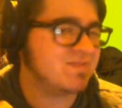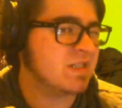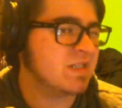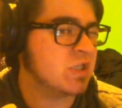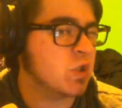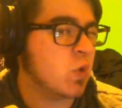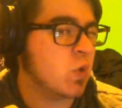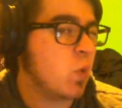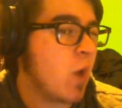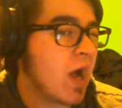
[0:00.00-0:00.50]

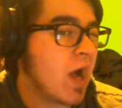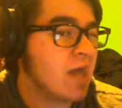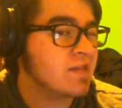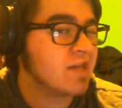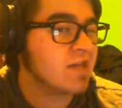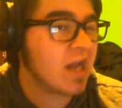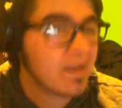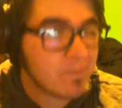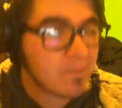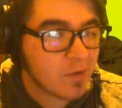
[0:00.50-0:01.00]

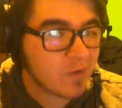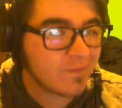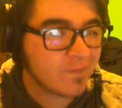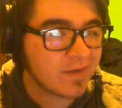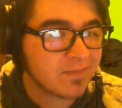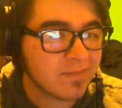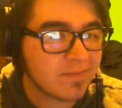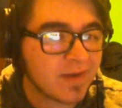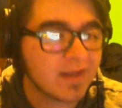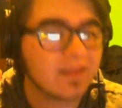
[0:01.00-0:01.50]

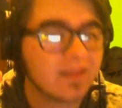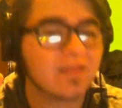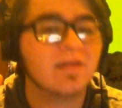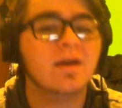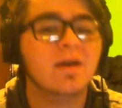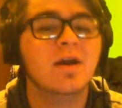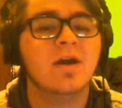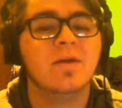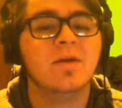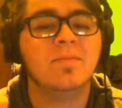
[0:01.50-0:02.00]
quasi-perfect month
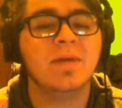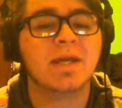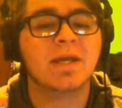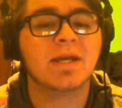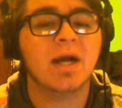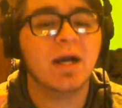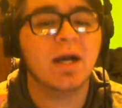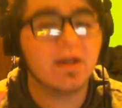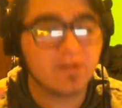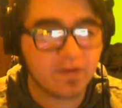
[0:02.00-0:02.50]

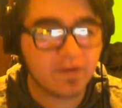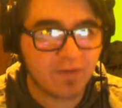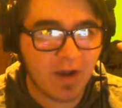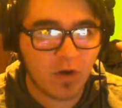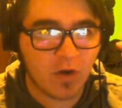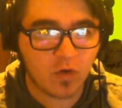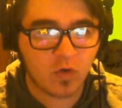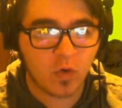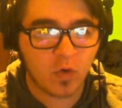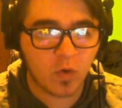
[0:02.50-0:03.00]
because of
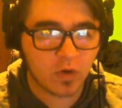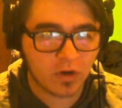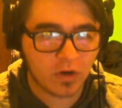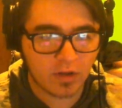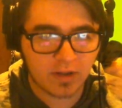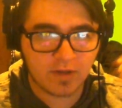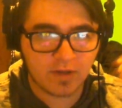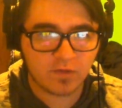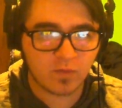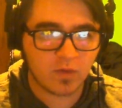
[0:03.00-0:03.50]
how
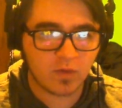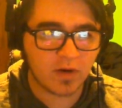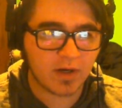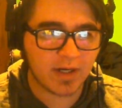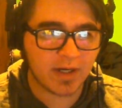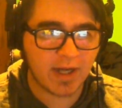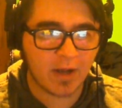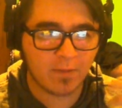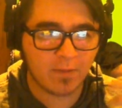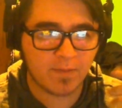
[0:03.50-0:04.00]
quarterlies work
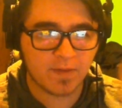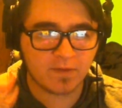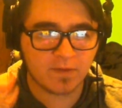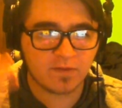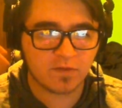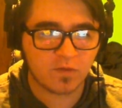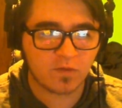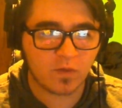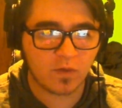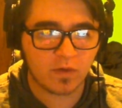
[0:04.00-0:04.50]
and how
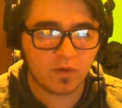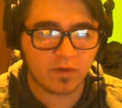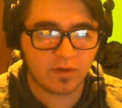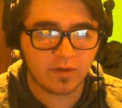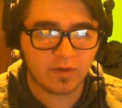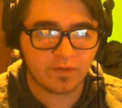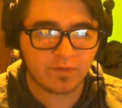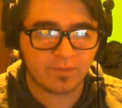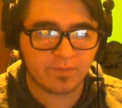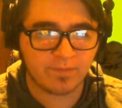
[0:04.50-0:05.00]
business
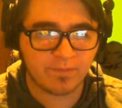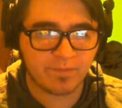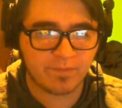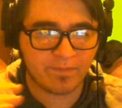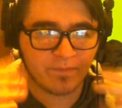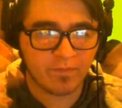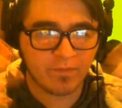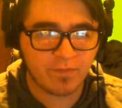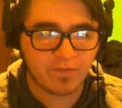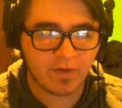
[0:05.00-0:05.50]
quarterlies
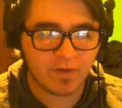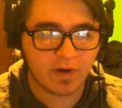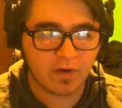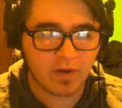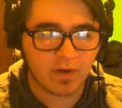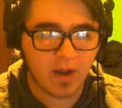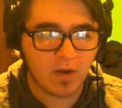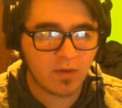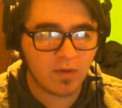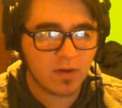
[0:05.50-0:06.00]
figure
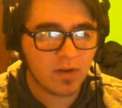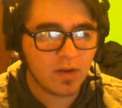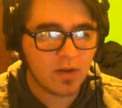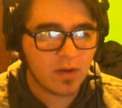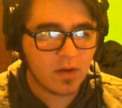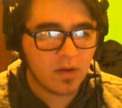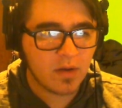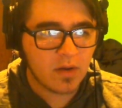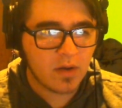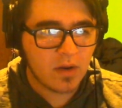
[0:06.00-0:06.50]
out.
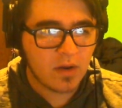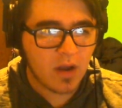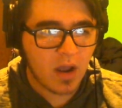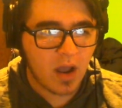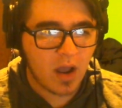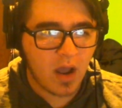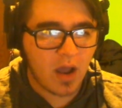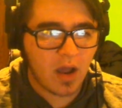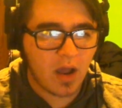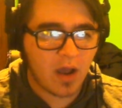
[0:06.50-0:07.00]

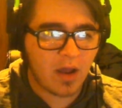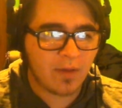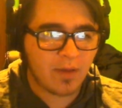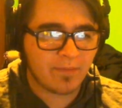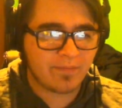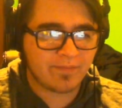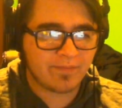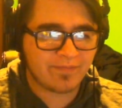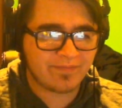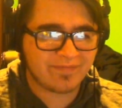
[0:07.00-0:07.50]
Well,